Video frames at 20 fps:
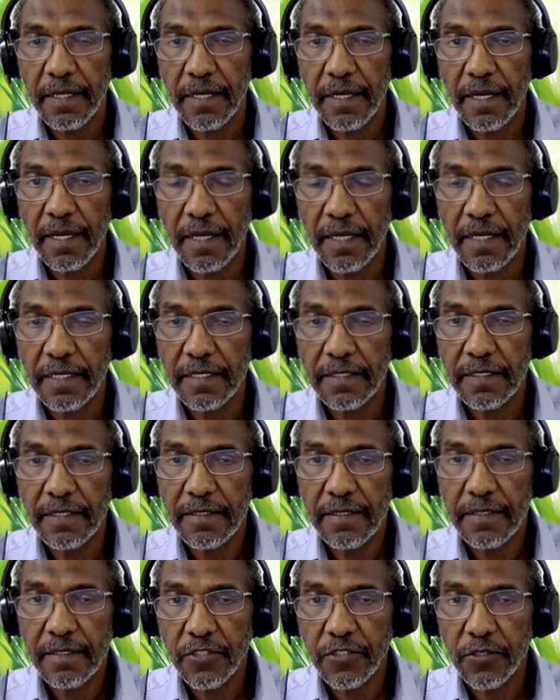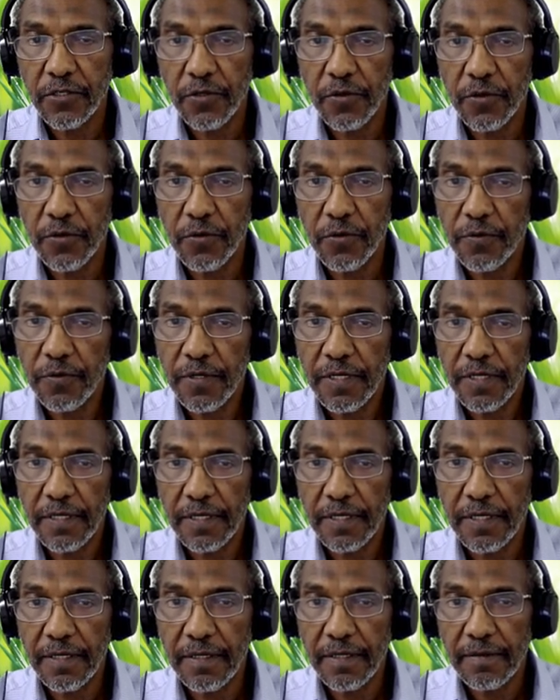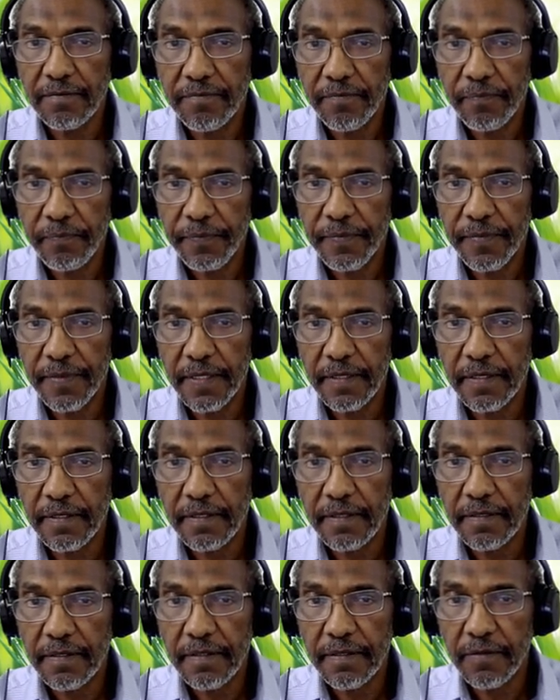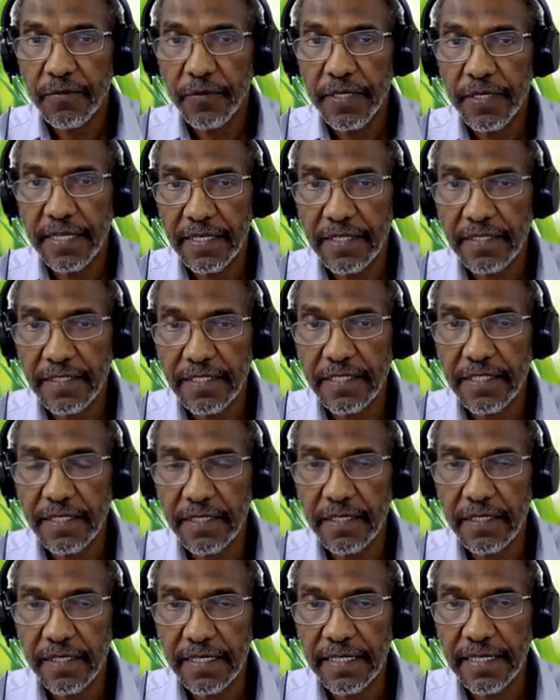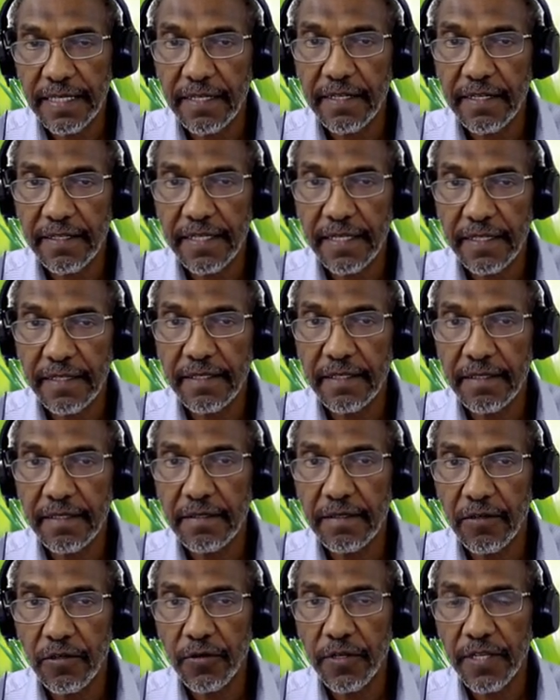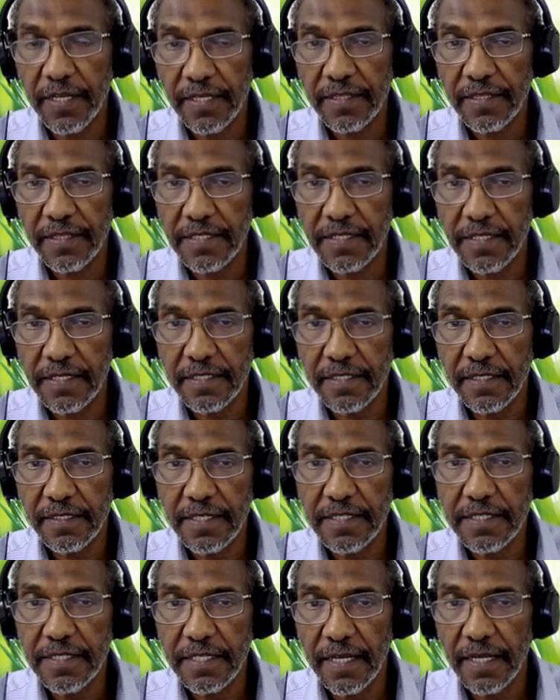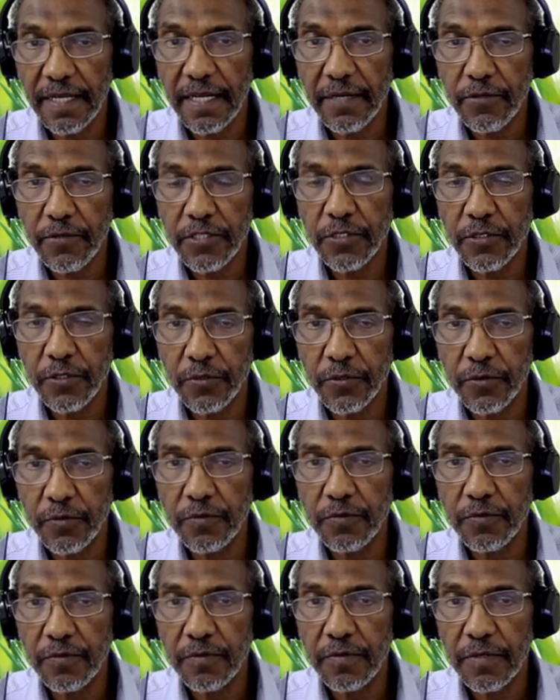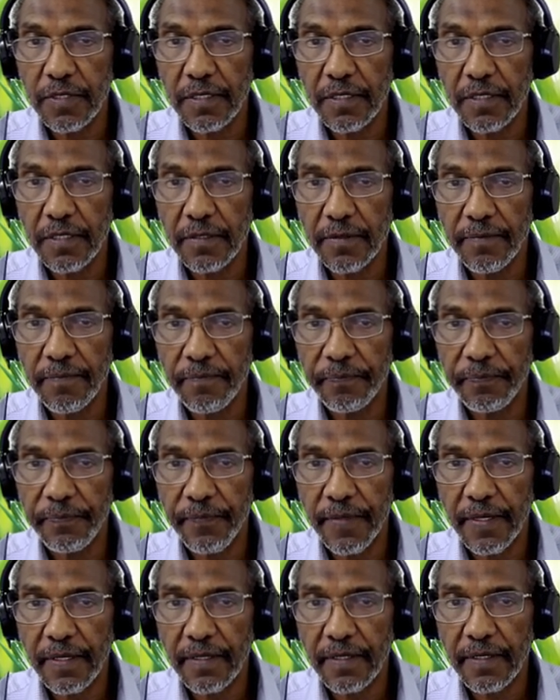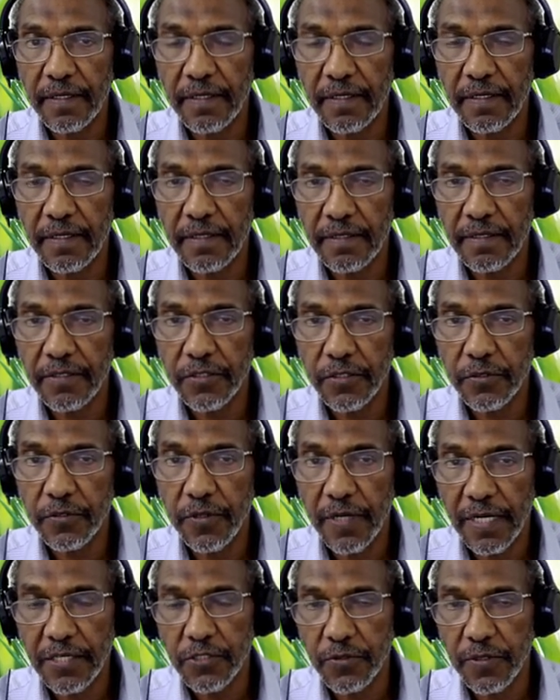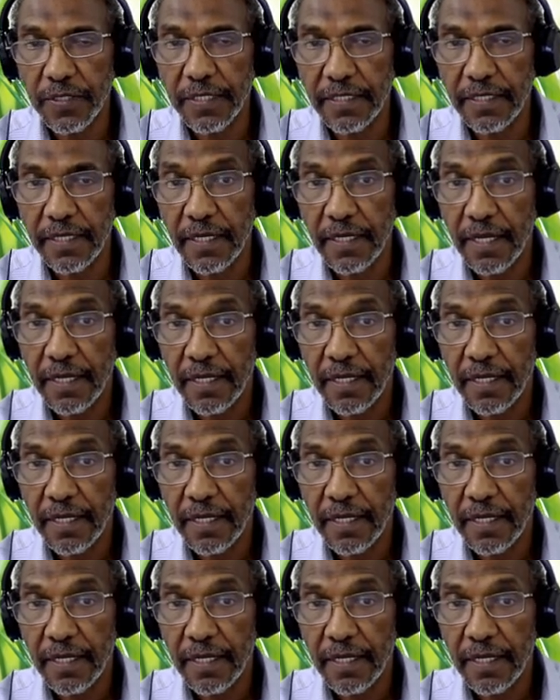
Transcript: And so um, we can see clearly that looking at the three statistic allow us to uh, uh, to actually